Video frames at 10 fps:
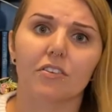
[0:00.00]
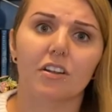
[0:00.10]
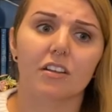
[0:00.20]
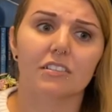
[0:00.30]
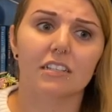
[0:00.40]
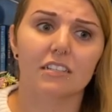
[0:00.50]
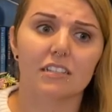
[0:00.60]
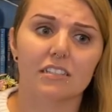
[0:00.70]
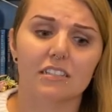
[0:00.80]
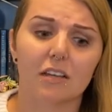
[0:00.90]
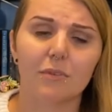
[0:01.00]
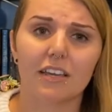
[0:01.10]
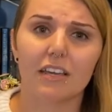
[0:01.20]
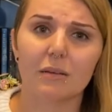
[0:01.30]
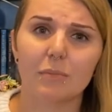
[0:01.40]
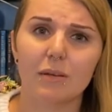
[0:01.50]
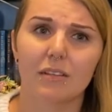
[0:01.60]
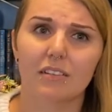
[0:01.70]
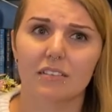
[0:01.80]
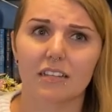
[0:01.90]
are sent to this summer camp
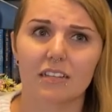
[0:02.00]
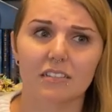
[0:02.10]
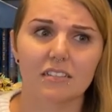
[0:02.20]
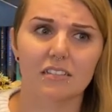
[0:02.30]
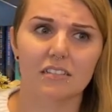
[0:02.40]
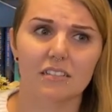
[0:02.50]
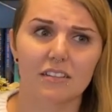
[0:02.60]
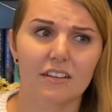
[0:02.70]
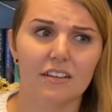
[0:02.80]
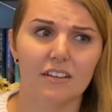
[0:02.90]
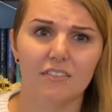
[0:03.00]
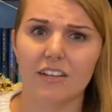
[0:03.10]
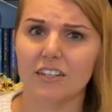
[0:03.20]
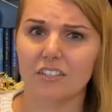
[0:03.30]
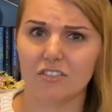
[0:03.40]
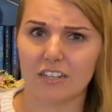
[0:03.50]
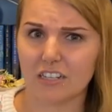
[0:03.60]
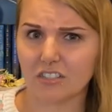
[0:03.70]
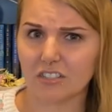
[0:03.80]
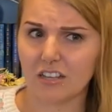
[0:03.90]
that is very
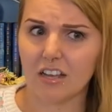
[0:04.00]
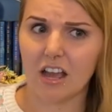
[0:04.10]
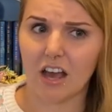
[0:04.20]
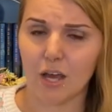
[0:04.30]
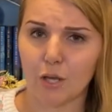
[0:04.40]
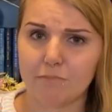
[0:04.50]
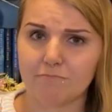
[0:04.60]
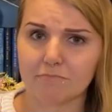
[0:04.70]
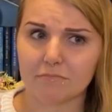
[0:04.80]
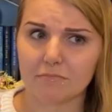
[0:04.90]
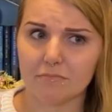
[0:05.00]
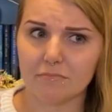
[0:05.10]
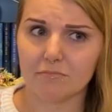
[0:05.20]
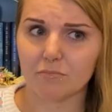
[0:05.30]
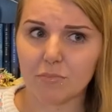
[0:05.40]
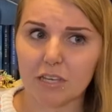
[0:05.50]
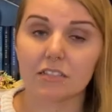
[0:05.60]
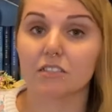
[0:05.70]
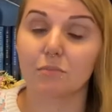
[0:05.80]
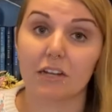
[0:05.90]
strange um, because
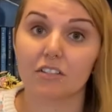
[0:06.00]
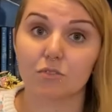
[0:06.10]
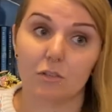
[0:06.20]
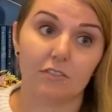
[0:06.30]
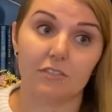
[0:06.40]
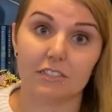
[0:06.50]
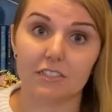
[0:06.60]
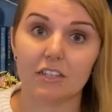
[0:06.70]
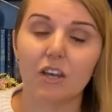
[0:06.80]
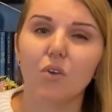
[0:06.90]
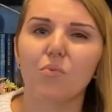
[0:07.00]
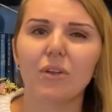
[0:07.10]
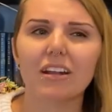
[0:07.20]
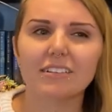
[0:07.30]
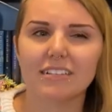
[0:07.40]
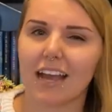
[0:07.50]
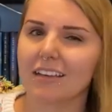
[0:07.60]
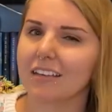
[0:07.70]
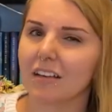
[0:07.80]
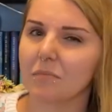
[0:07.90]
their parents work for this weird tech
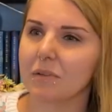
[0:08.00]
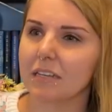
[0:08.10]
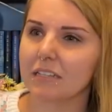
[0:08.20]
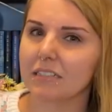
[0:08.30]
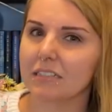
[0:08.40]
company